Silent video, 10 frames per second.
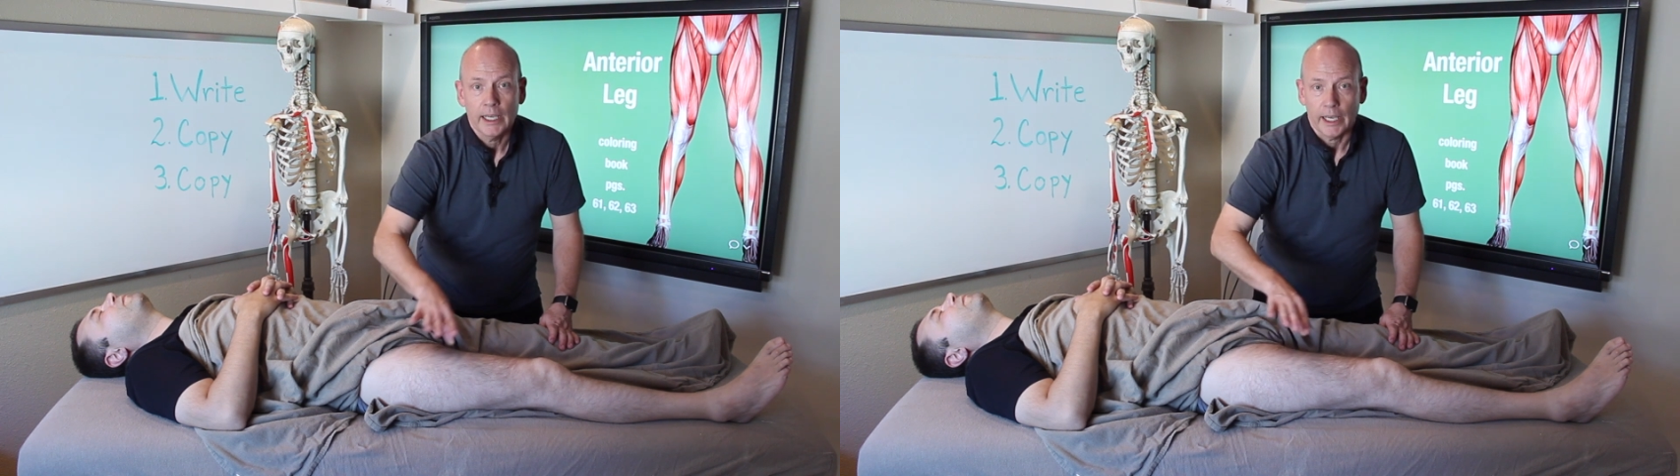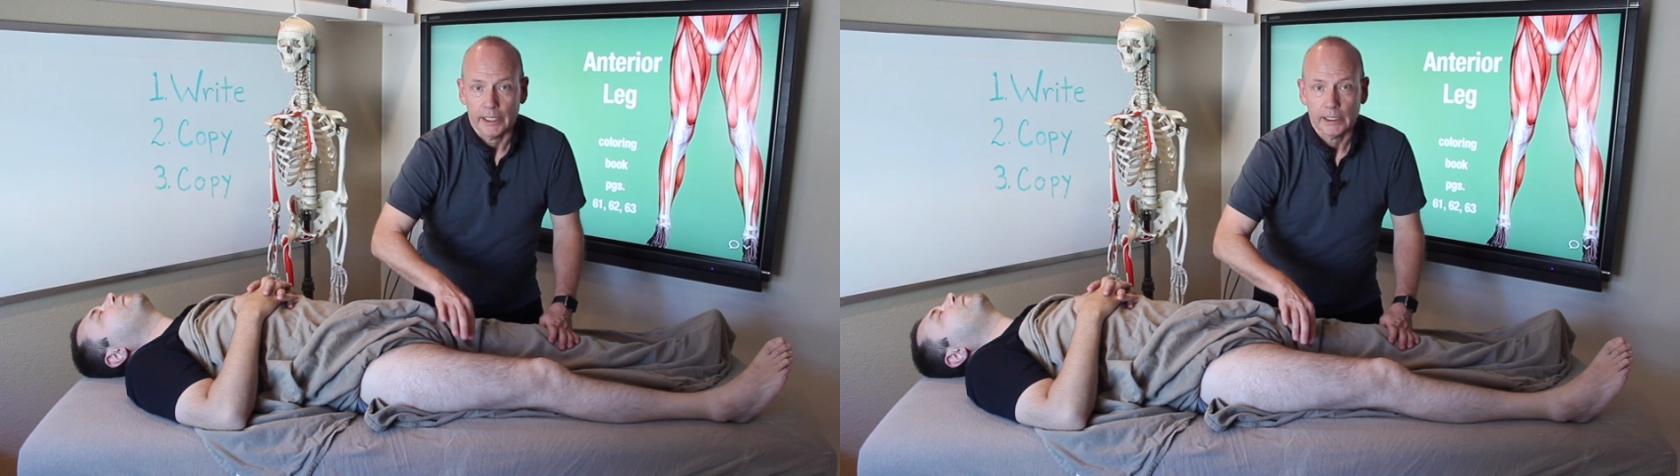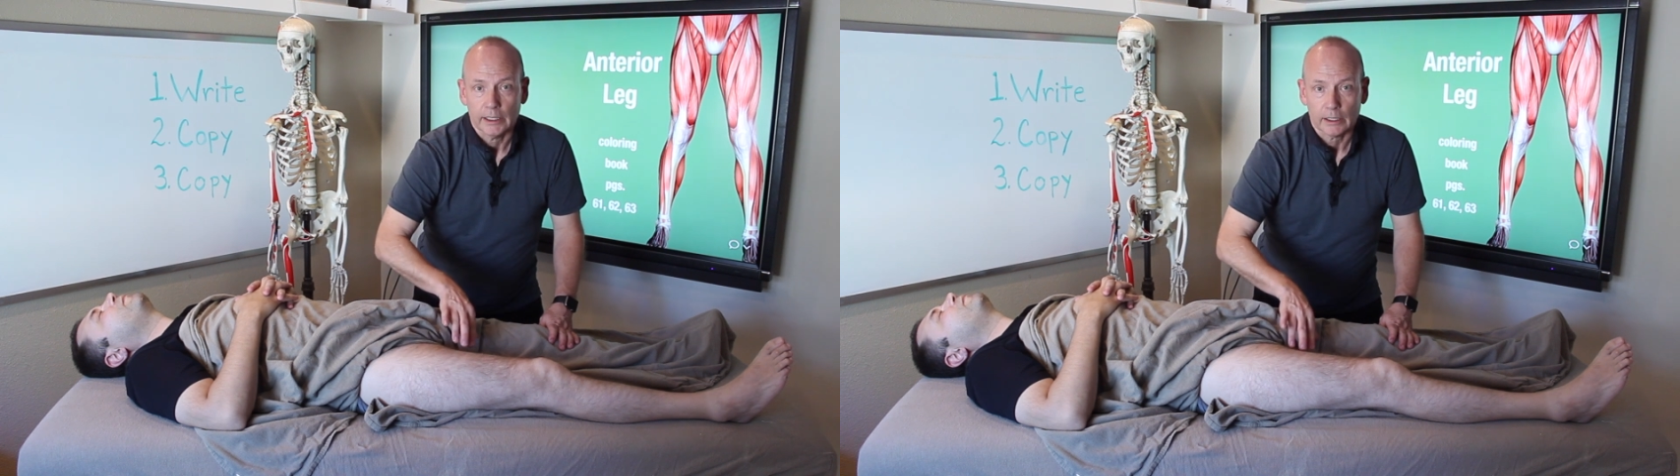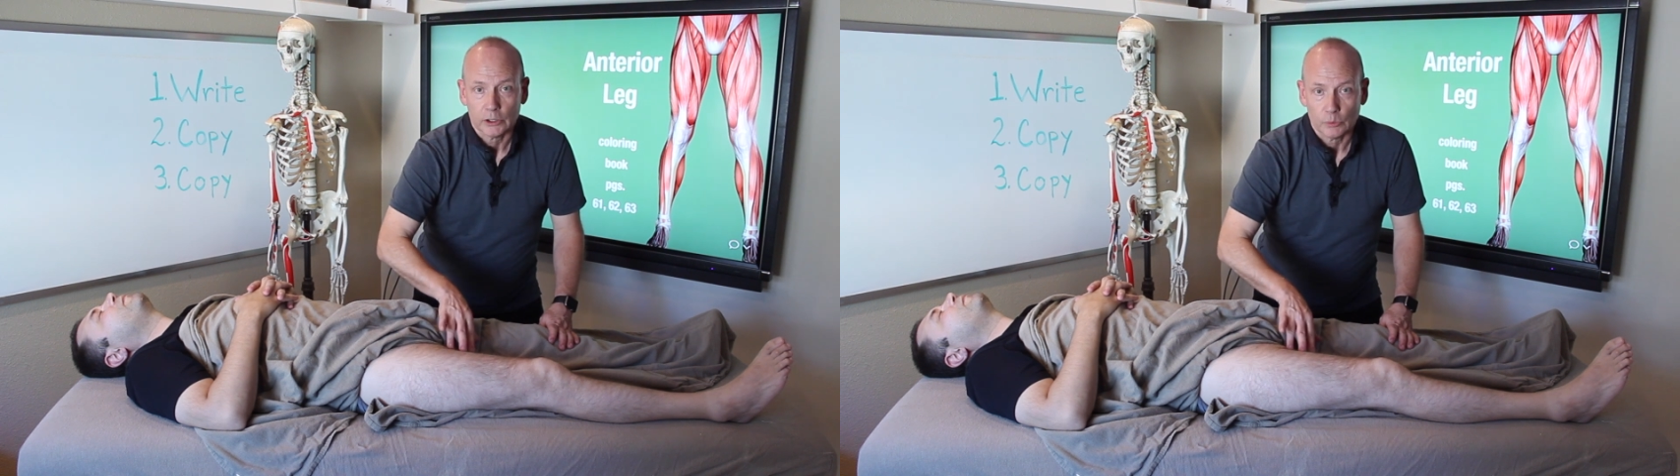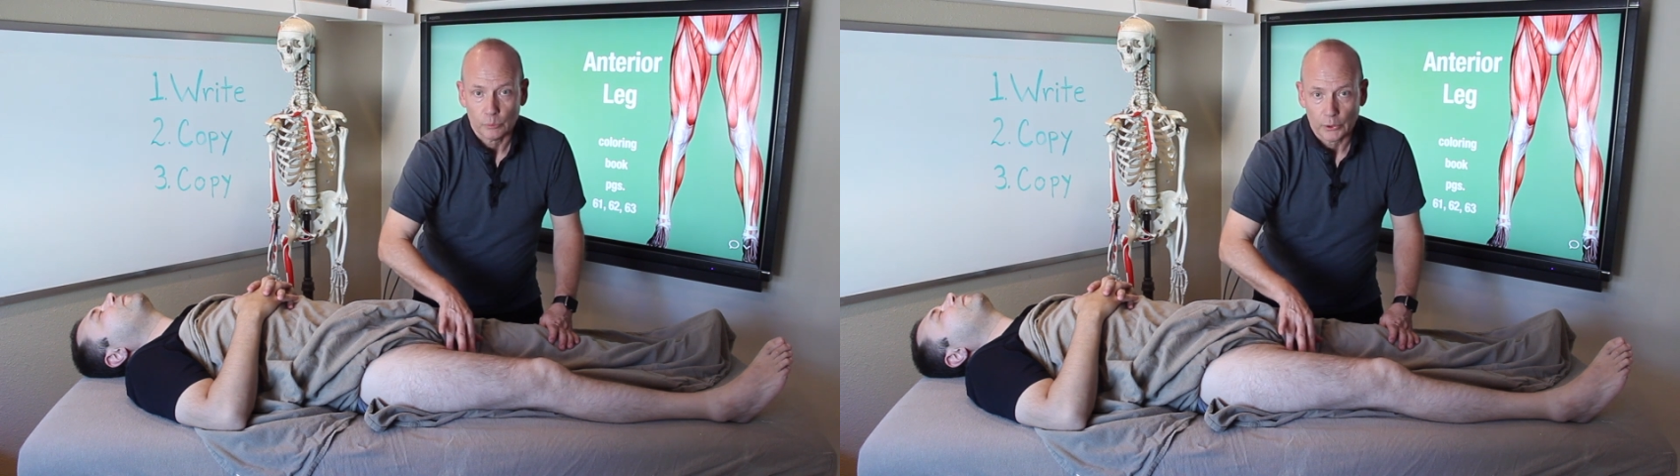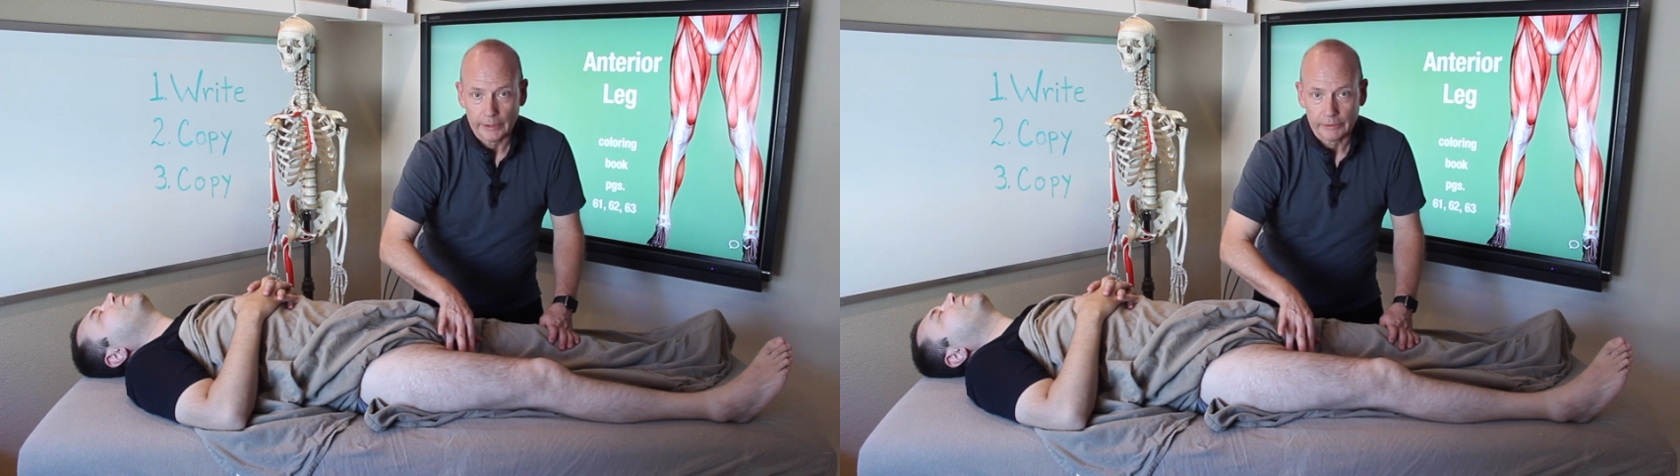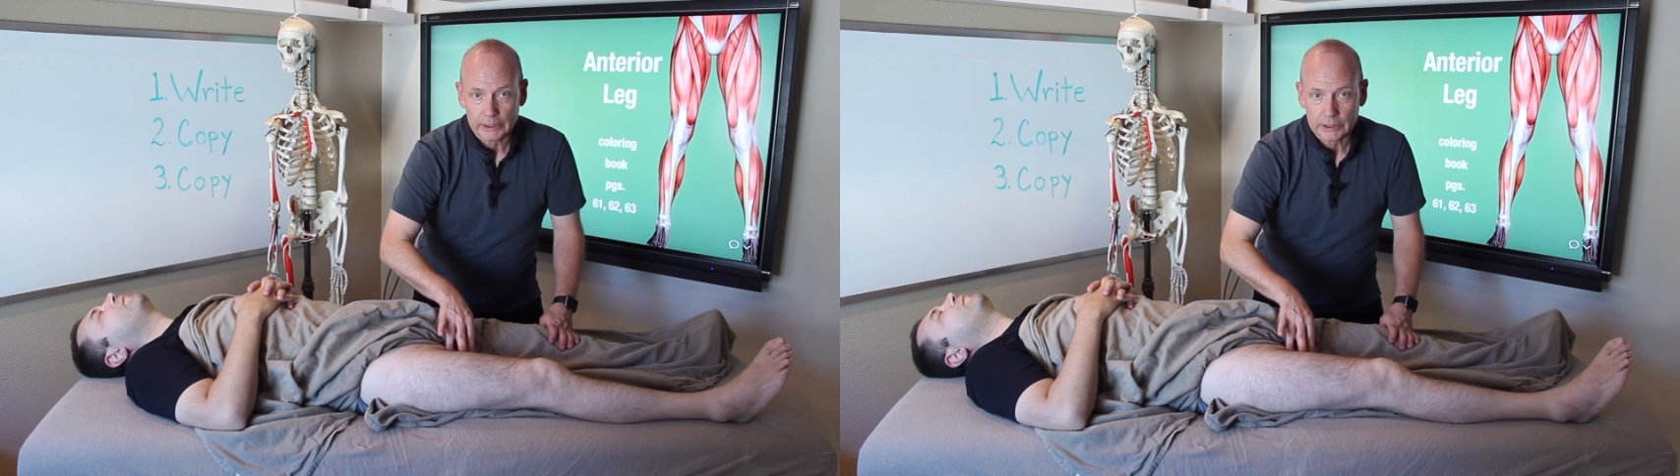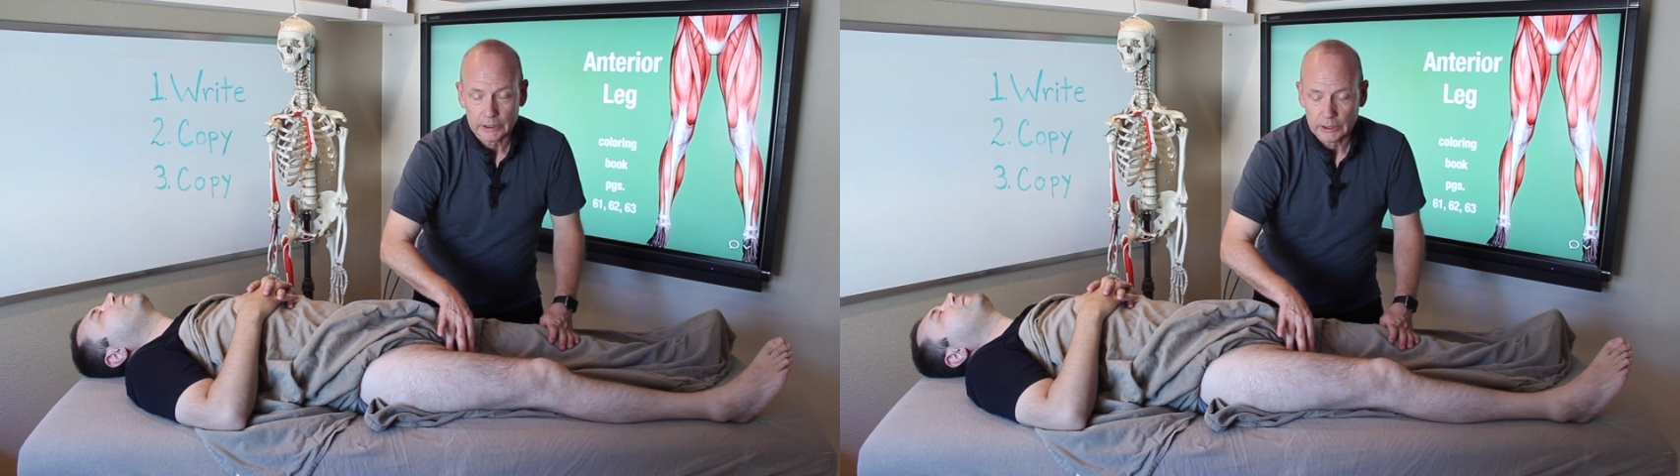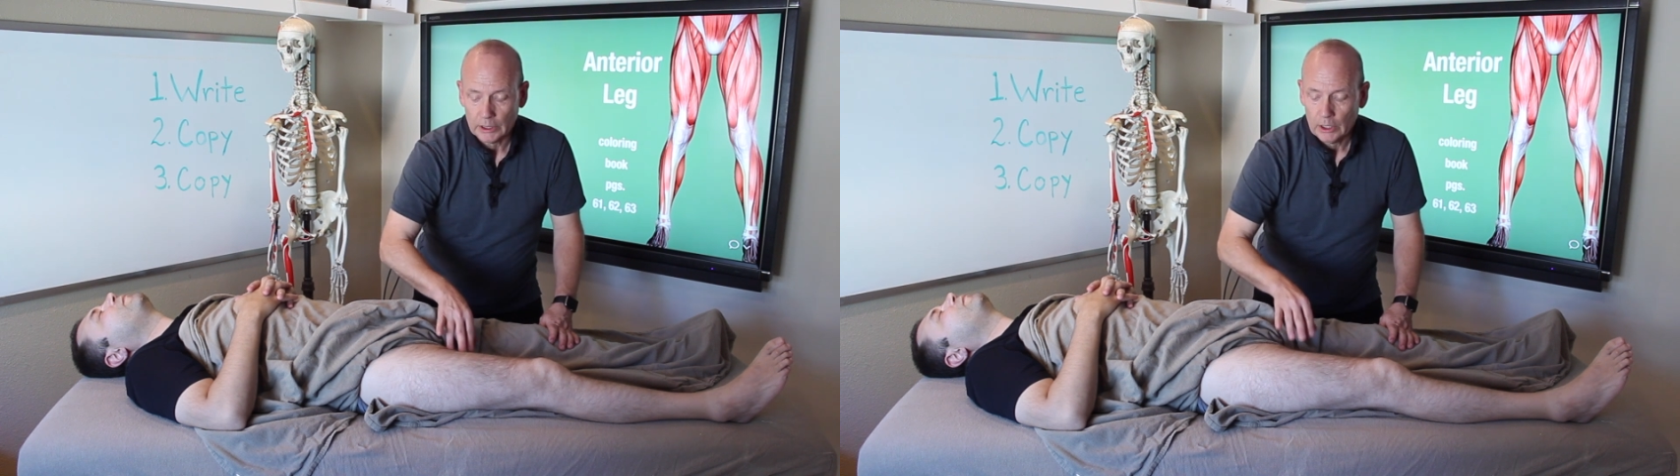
and adductor brevis.